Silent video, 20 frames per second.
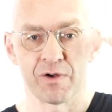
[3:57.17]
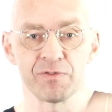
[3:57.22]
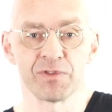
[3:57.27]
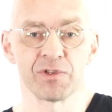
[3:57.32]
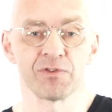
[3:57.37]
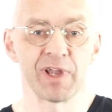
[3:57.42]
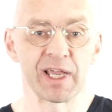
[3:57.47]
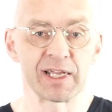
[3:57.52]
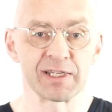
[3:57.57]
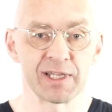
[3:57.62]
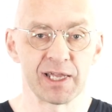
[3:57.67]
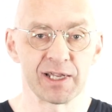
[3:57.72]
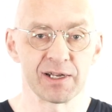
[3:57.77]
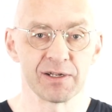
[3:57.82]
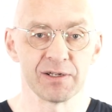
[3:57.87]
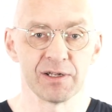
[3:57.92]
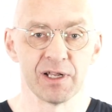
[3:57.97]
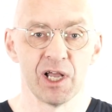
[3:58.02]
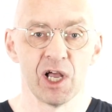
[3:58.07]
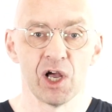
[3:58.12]
of the
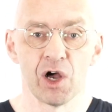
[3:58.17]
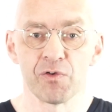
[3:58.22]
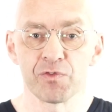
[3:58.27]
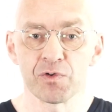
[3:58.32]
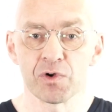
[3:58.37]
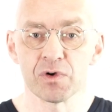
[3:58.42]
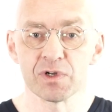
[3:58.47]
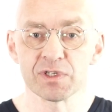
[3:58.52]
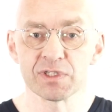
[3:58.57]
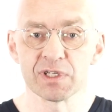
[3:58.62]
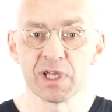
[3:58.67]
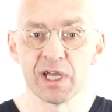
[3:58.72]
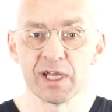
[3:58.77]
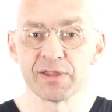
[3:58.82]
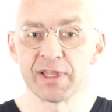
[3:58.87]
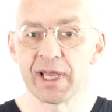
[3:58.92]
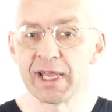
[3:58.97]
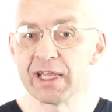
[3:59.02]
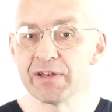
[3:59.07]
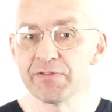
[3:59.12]
rectangle. Of course,
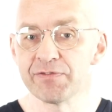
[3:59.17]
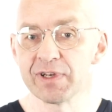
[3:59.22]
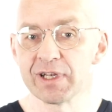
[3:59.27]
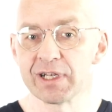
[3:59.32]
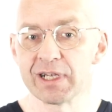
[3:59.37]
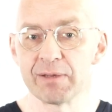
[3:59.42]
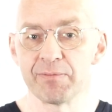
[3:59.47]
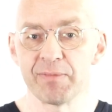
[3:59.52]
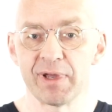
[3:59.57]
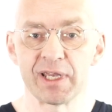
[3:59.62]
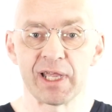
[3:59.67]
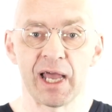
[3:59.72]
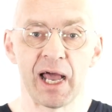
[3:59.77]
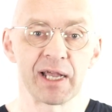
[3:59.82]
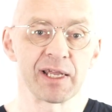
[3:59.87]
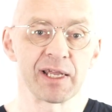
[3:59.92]
there are infinitely many